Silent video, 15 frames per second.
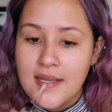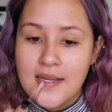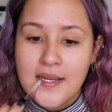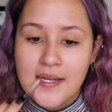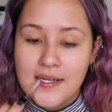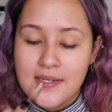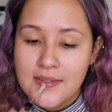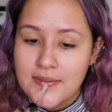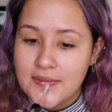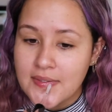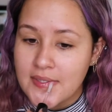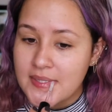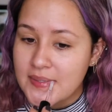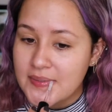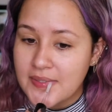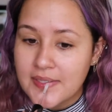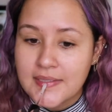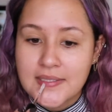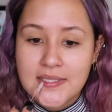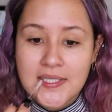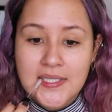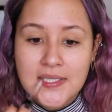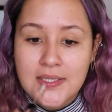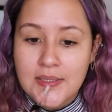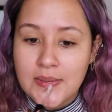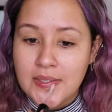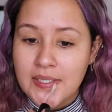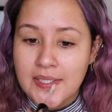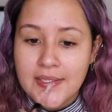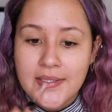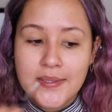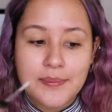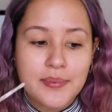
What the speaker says: Kind of feels a little weird,